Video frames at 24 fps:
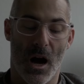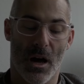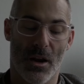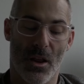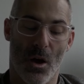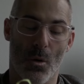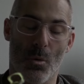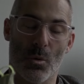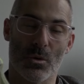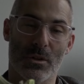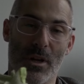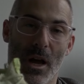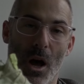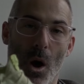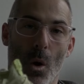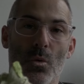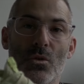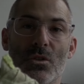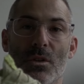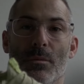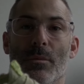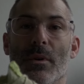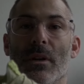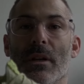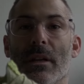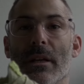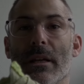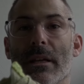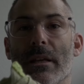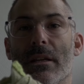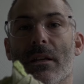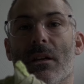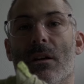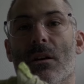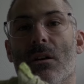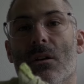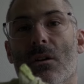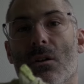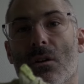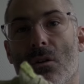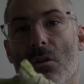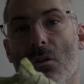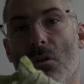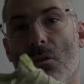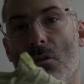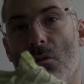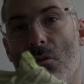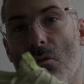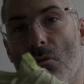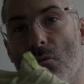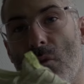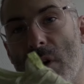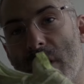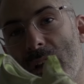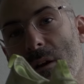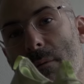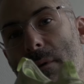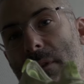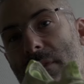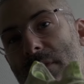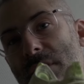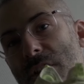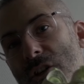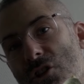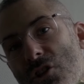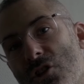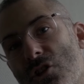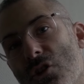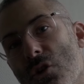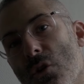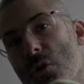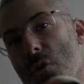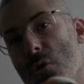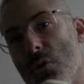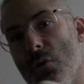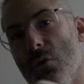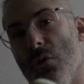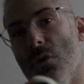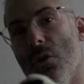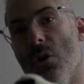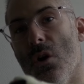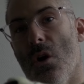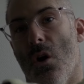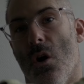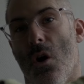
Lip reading: And I would ultimately recommend this shoe